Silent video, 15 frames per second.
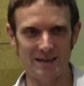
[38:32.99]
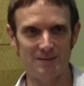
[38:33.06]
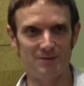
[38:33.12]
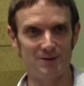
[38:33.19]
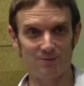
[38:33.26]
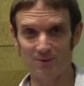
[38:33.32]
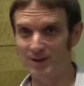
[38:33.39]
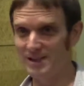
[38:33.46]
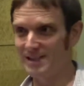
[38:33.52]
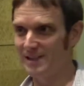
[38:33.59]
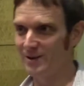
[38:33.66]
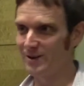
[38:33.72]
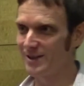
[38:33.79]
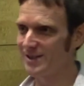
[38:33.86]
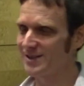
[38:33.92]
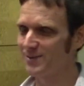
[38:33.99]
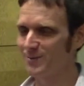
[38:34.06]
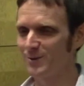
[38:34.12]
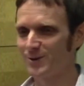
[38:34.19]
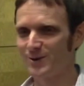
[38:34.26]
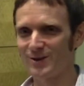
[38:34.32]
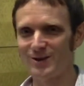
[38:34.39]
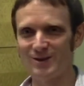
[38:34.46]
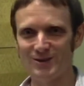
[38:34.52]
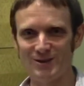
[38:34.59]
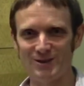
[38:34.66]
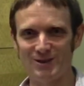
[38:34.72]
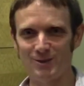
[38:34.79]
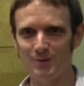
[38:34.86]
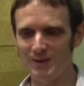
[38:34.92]
some crazy artists were going
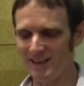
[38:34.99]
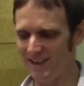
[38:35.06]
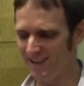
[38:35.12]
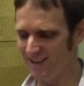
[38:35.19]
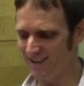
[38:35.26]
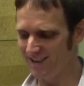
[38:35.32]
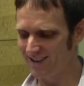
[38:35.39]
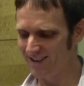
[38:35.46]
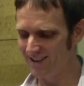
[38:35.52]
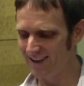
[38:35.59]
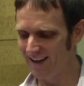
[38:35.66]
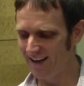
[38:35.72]
to tweet aliens.